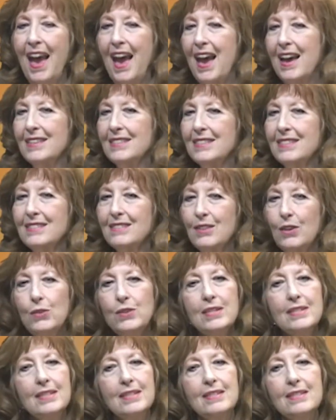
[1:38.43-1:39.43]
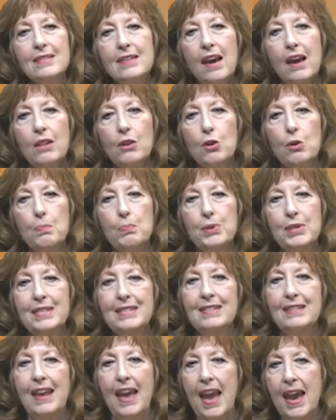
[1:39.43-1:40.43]
As soon as a seller
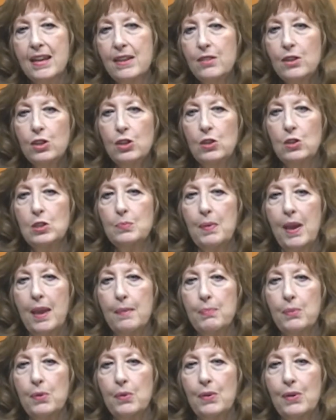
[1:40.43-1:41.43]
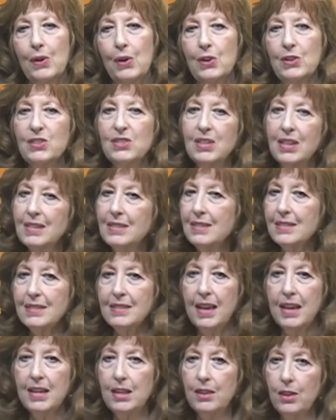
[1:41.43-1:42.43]
puts an ad in the newspaper or sticks a
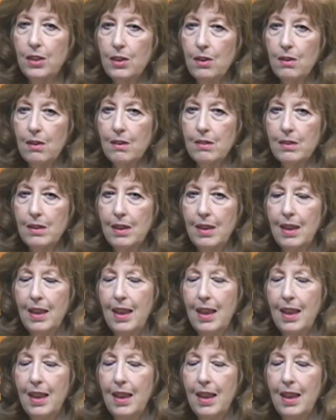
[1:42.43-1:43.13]
sign in the yard,